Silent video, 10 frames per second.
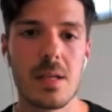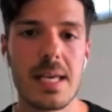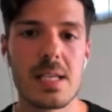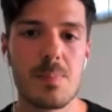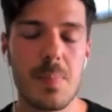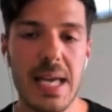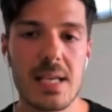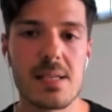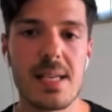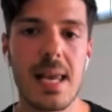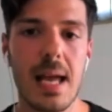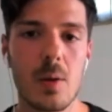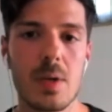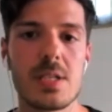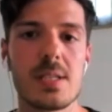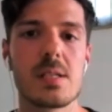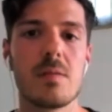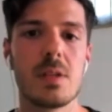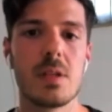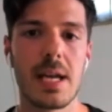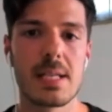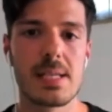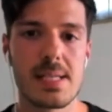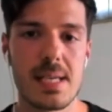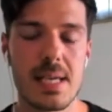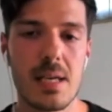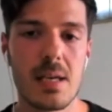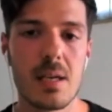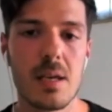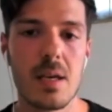is based in language? Is it something that I can see